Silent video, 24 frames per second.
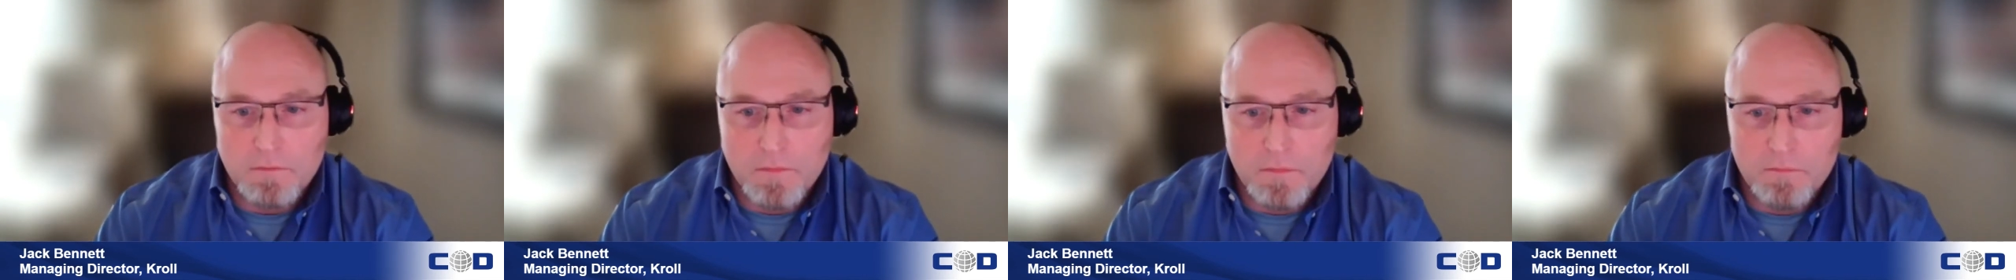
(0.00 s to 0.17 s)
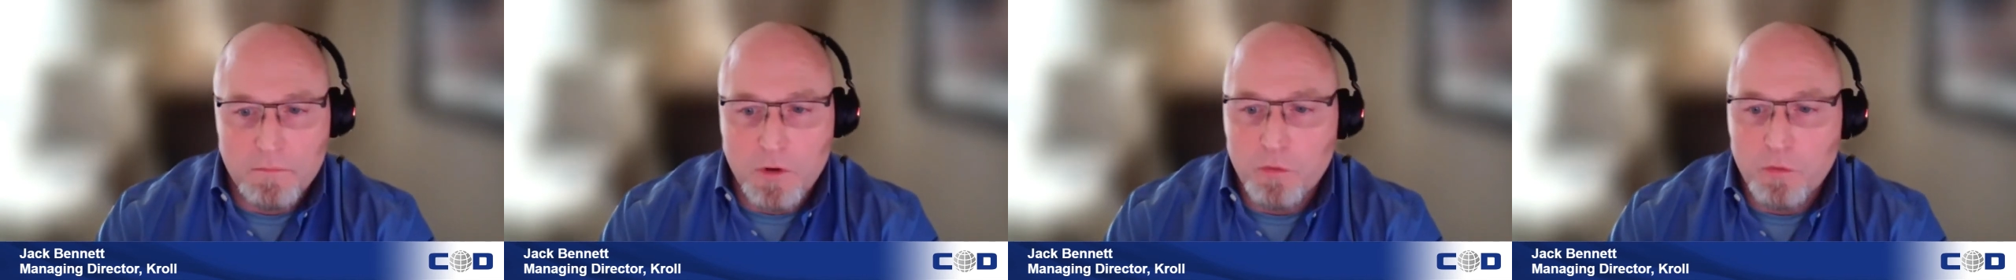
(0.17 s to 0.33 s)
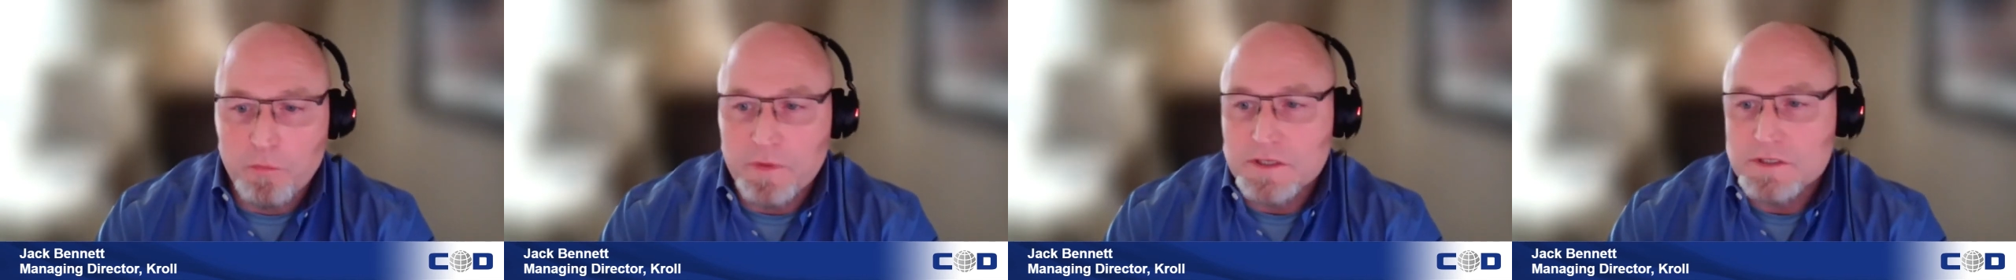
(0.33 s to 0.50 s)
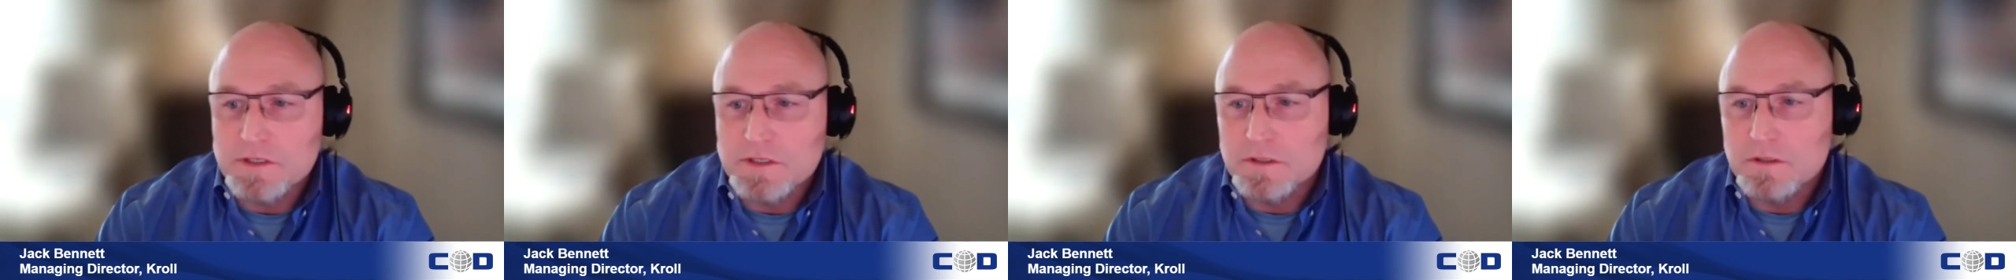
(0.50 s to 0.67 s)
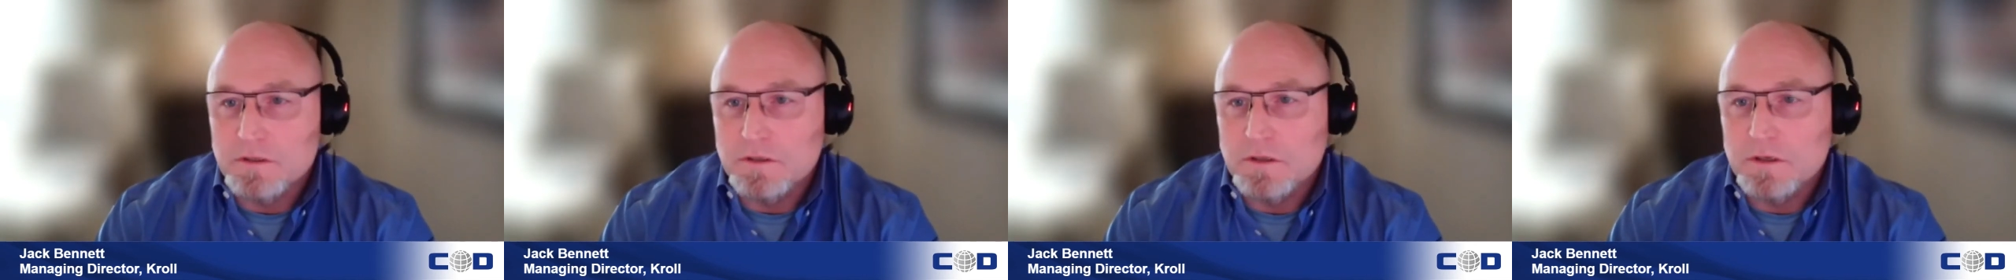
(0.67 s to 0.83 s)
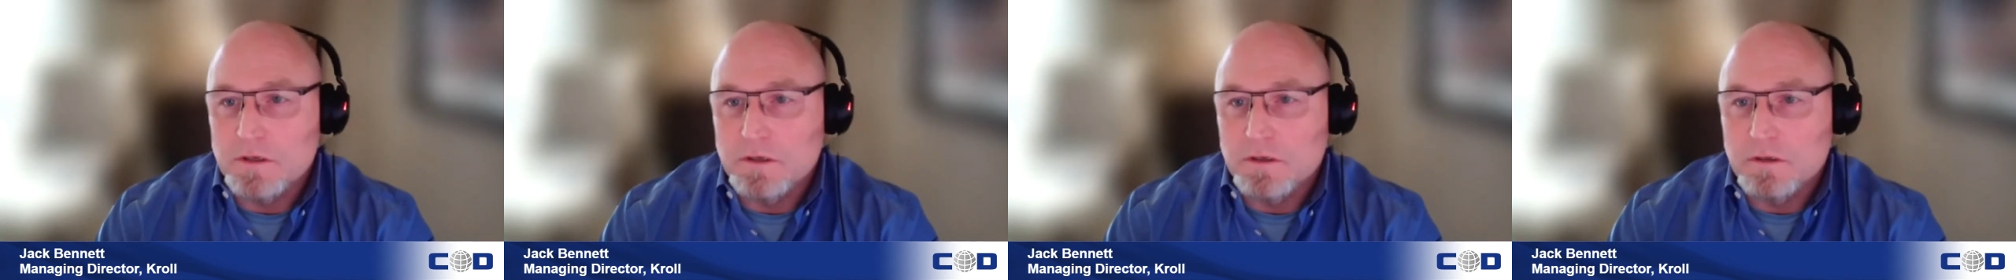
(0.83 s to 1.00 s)
moments
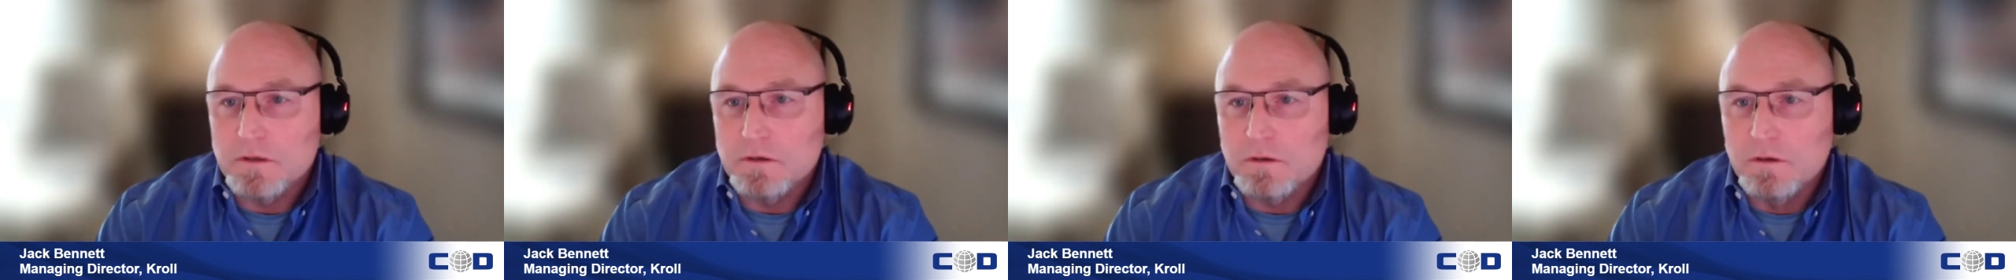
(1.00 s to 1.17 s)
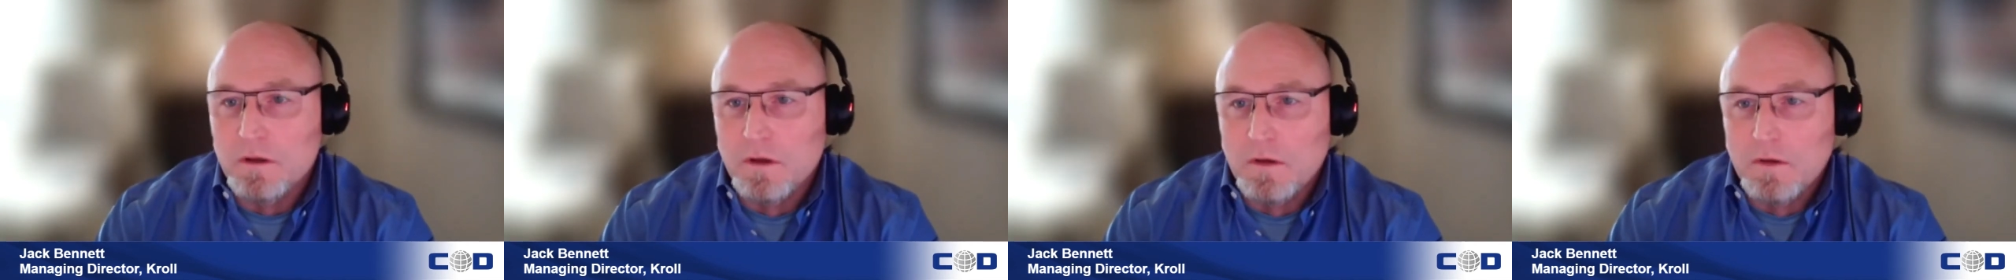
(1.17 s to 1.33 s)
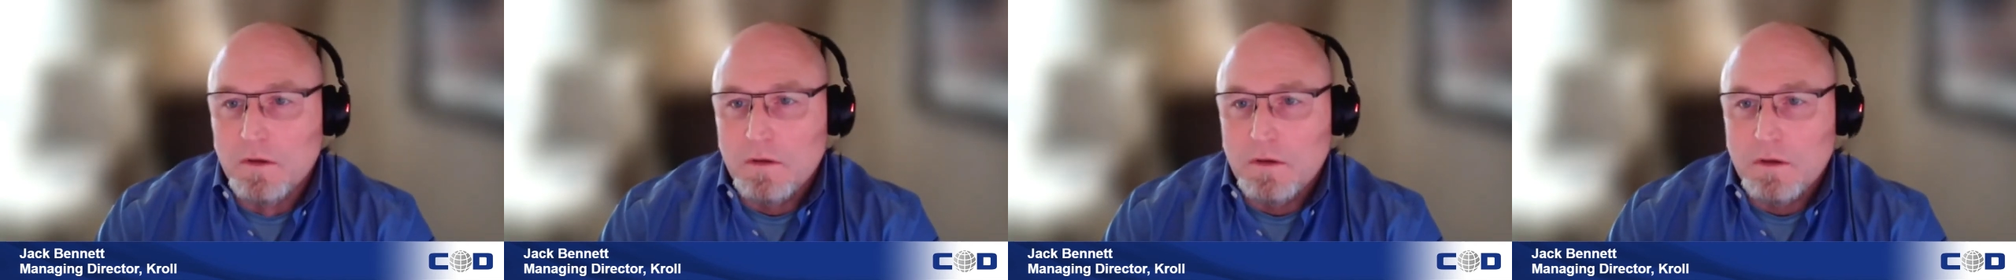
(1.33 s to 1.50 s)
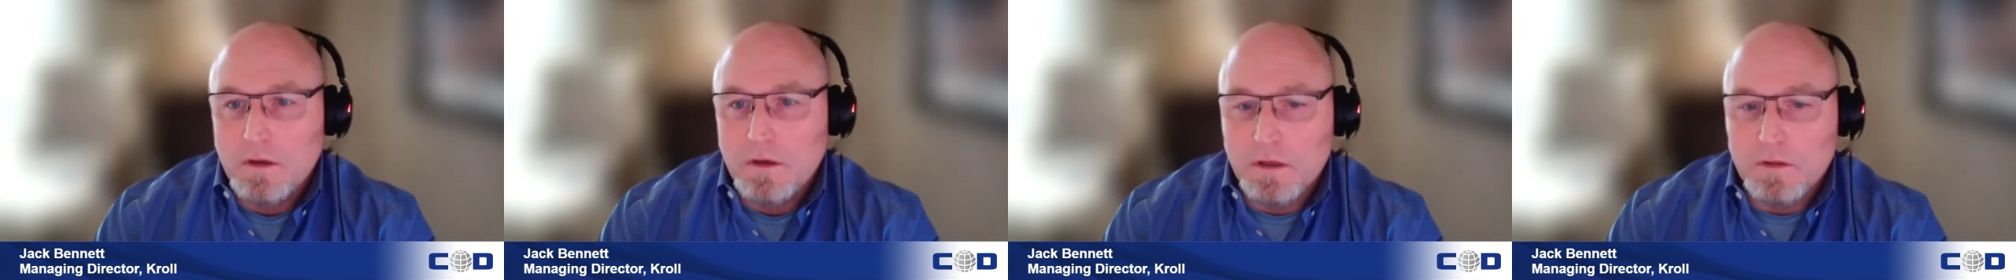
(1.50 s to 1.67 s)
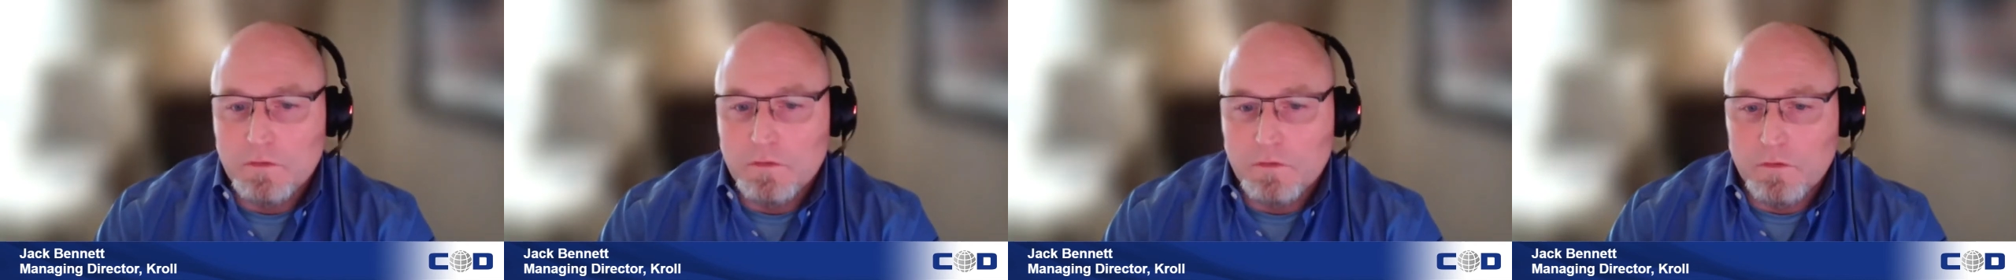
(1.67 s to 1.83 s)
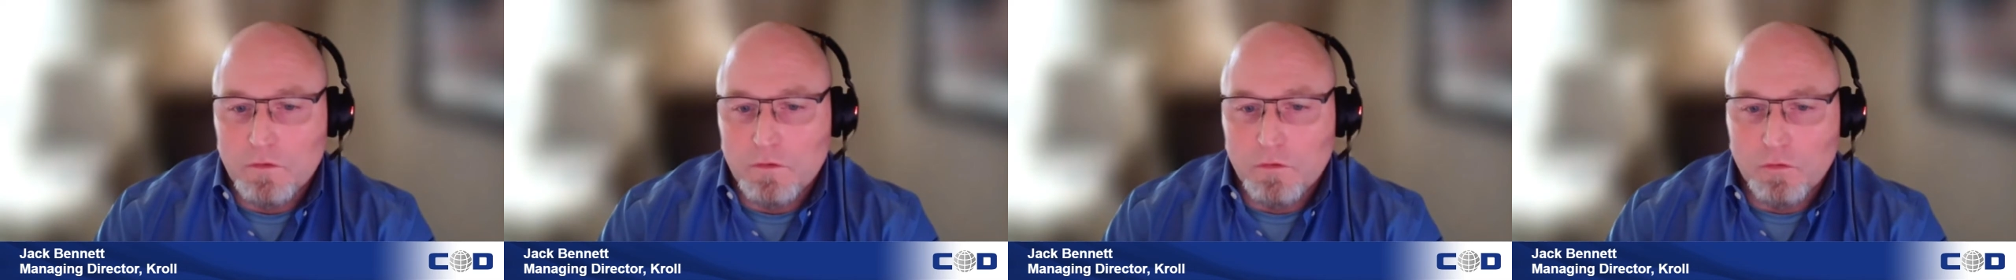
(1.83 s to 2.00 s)
in
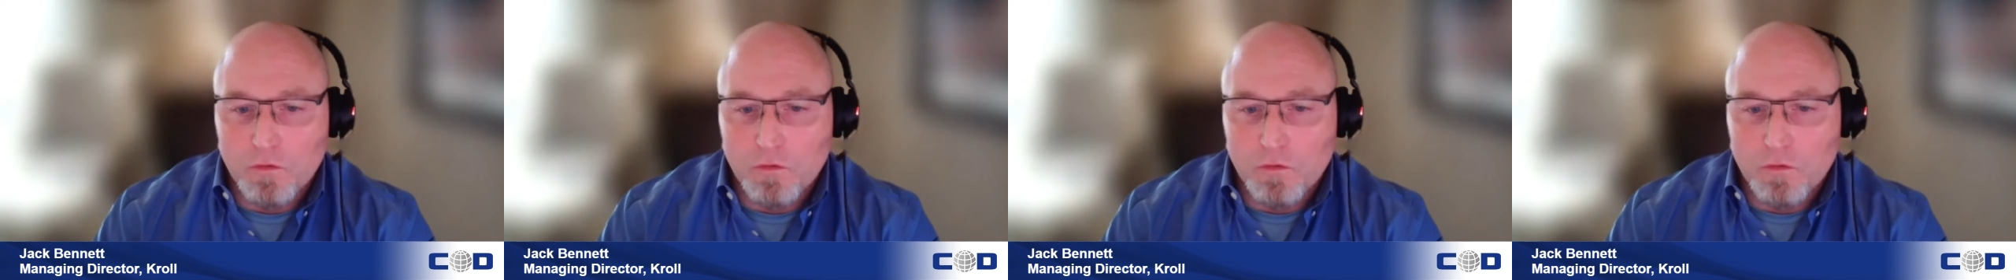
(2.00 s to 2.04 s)
the